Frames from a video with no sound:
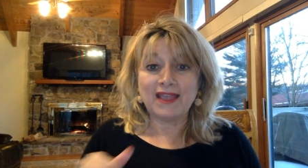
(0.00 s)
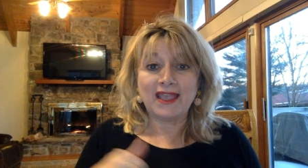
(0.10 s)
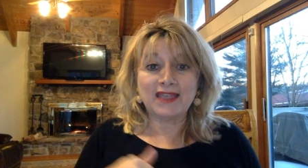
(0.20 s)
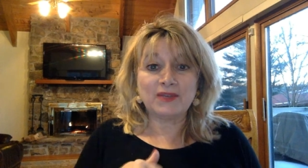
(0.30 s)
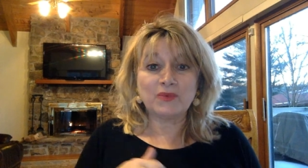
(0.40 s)

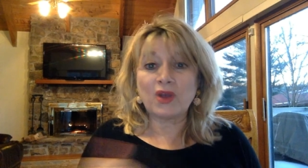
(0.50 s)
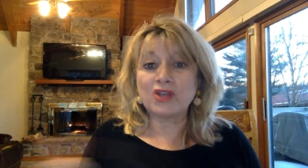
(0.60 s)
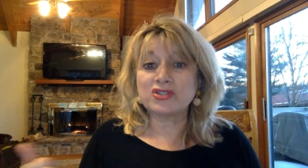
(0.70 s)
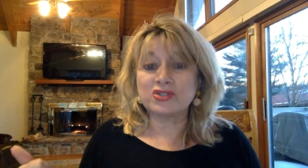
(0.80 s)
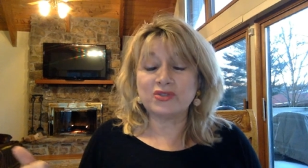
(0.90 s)
and it will
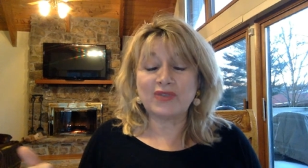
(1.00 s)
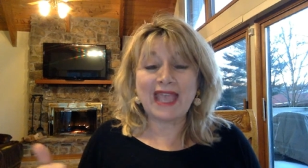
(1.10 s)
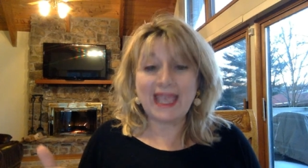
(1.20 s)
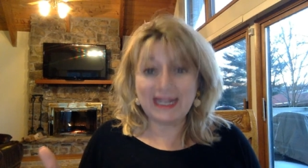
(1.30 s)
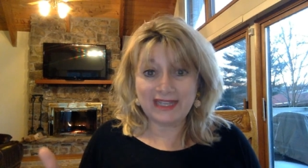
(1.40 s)
cost you
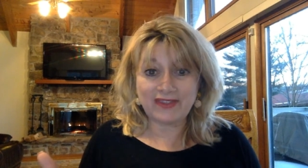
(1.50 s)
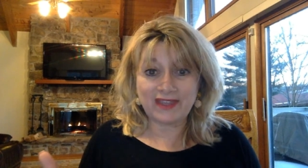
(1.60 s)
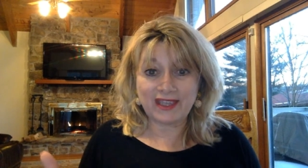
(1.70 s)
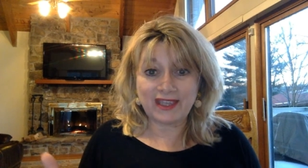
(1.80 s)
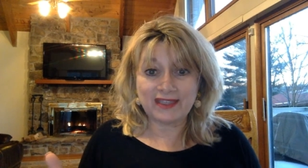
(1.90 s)

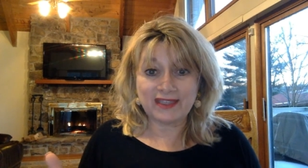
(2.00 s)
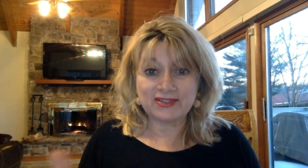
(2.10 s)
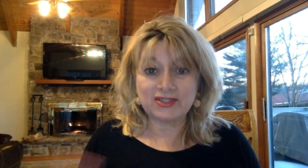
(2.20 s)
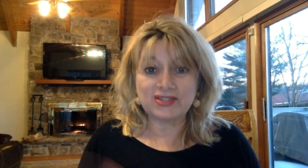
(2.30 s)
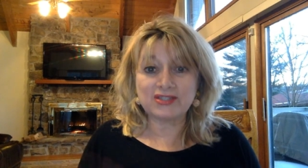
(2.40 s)
anything
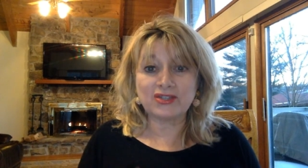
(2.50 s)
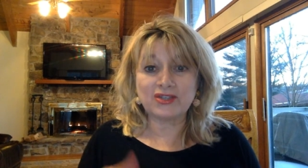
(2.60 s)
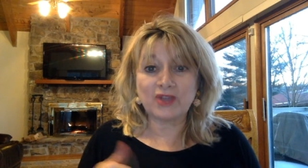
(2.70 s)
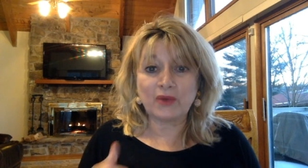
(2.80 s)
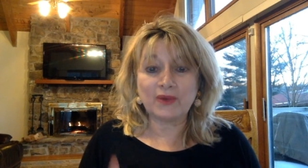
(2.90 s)
just to
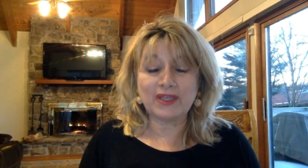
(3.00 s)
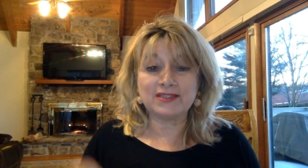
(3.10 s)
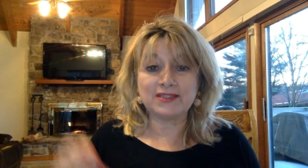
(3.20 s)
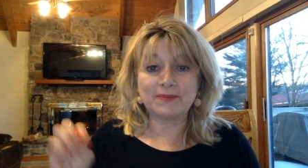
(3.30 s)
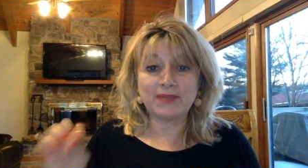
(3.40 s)
go
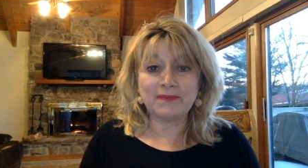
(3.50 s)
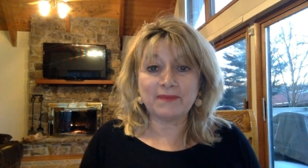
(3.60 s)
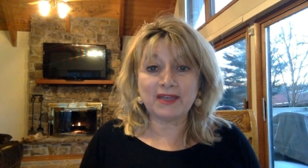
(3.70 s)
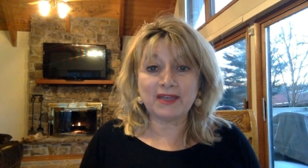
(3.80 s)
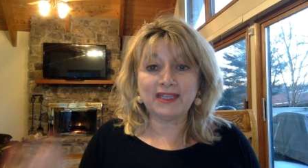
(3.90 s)
into
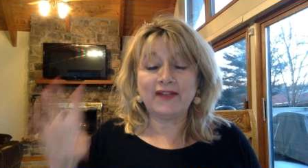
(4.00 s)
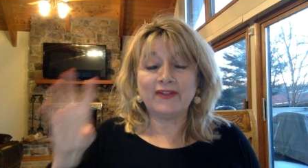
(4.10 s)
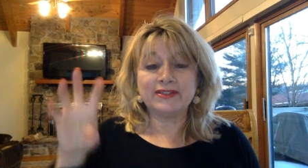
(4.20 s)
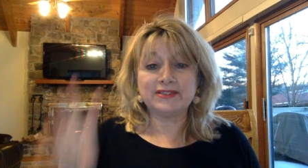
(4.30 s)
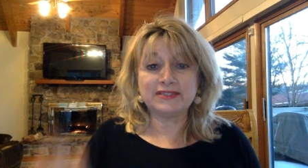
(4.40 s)
PicMonkey,
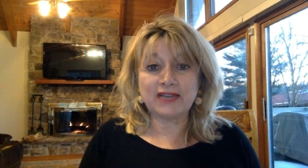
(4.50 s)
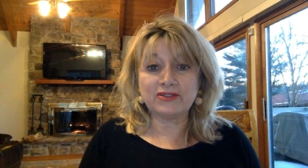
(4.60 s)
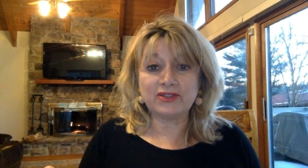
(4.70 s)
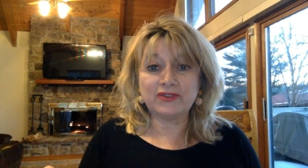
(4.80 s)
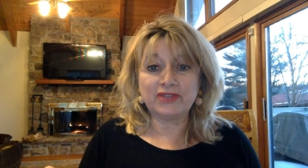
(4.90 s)

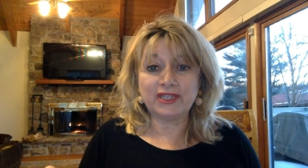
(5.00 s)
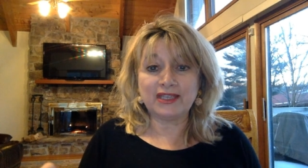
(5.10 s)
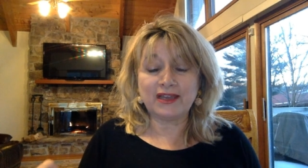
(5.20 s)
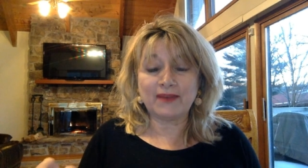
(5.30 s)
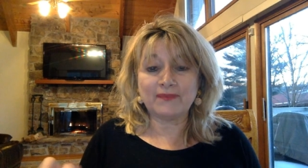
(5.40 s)
download
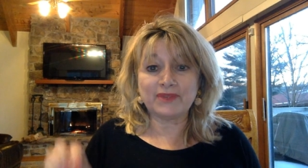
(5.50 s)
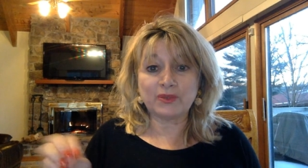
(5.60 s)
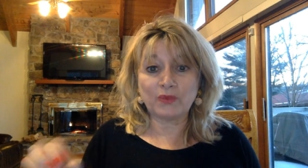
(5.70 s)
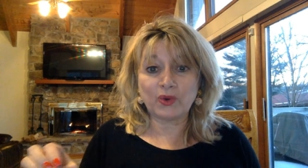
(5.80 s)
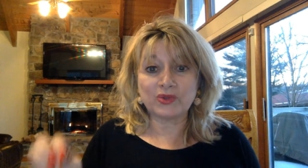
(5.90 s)

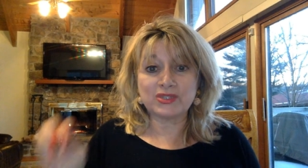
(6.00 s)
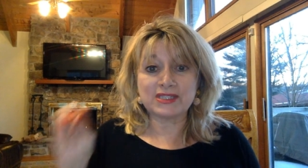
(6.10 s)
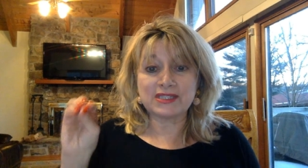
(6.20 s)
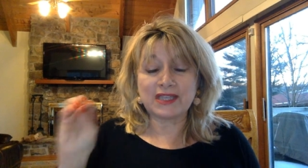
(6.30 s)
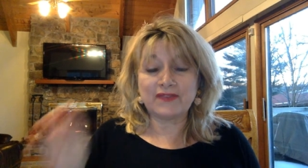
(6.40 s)
the
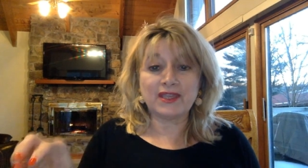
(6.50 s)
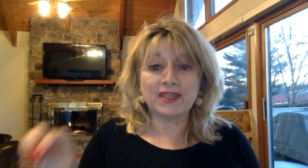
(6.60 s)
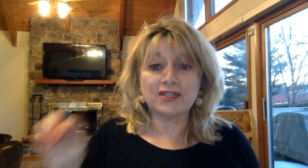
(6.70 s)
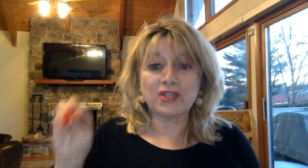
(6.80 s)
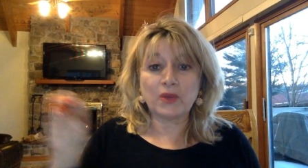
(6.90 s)
words, and
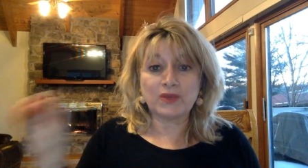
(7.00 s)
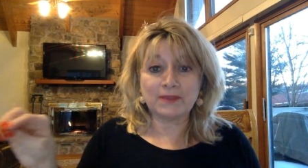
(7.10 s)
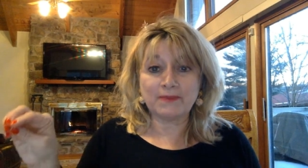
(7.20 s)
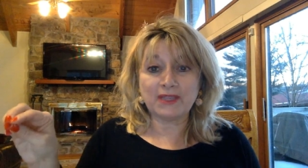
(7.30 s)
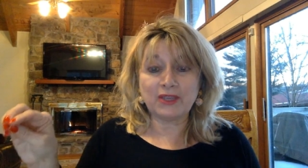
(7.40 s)
then go
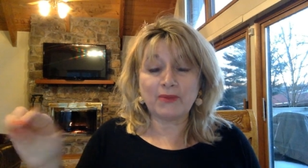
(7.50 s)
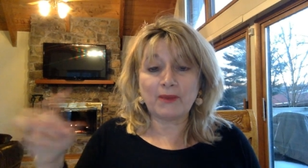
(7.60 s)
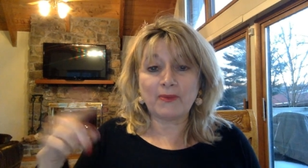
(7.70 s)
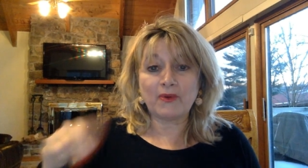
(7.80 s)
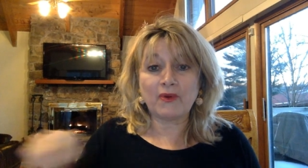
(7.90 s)
into
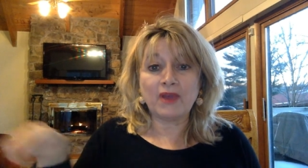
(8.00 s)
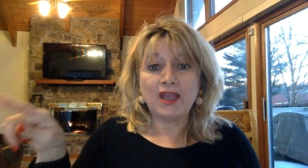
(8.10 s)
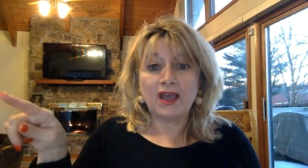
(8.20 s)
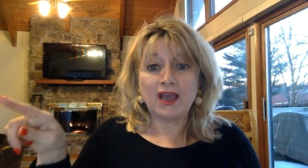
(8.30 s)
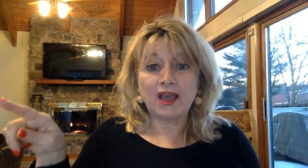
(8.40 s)
GearBubble,
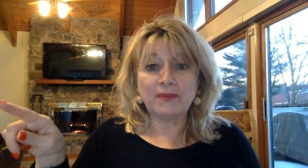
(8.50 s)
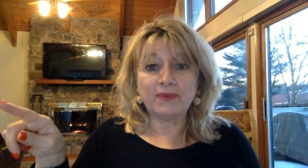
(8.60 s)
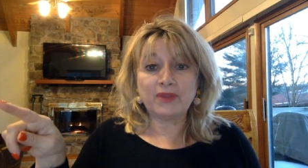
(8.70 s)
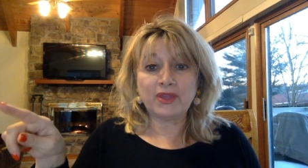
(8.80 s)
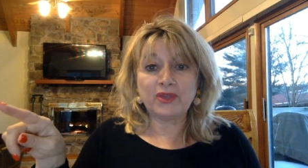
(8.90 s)

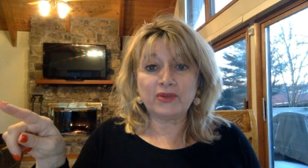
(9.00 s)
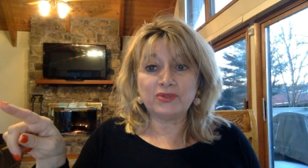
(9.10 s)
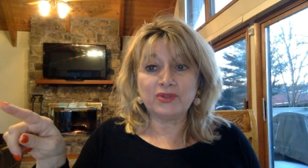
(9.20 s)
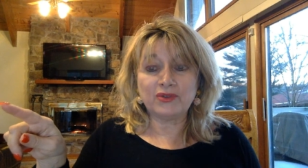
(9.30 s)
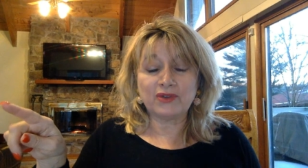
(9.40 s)

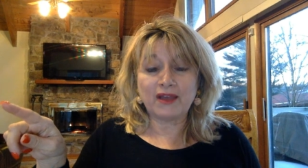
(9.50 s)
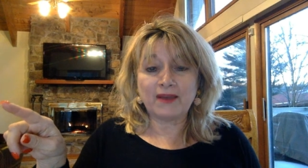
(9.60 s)
upload your